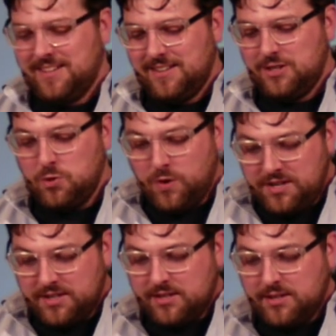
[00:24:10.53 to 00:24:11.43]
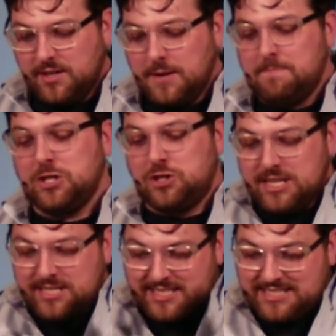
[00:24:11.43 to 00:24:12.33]
You wouldn't, but
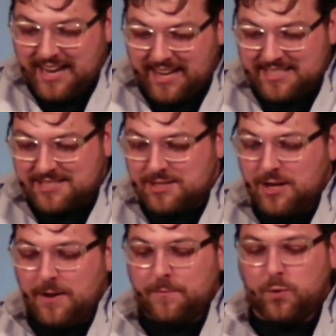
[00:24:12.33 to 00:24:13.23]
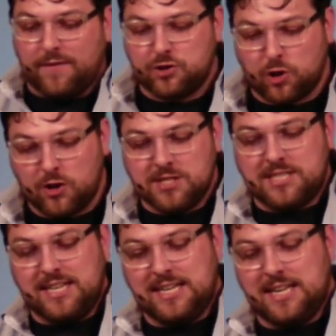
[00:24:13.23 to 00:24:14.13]
Jesus does. We have
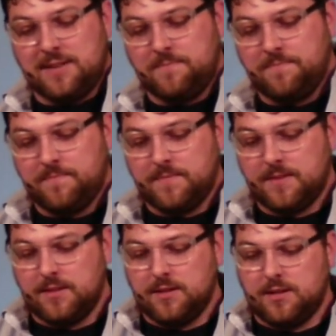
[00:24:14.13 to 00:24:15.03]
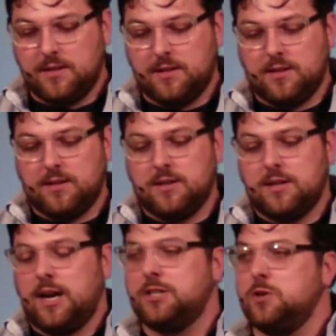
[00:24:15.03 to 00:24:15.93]
certainty in him.
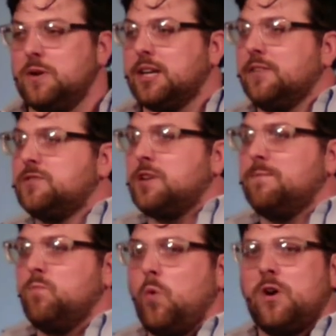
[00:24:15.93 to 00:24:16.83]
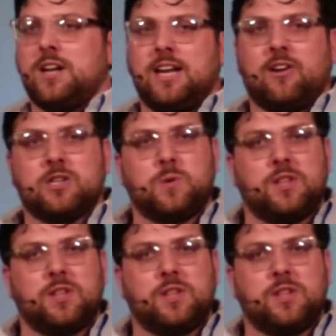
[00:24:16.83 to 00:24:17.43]
I do want to give some warning here as we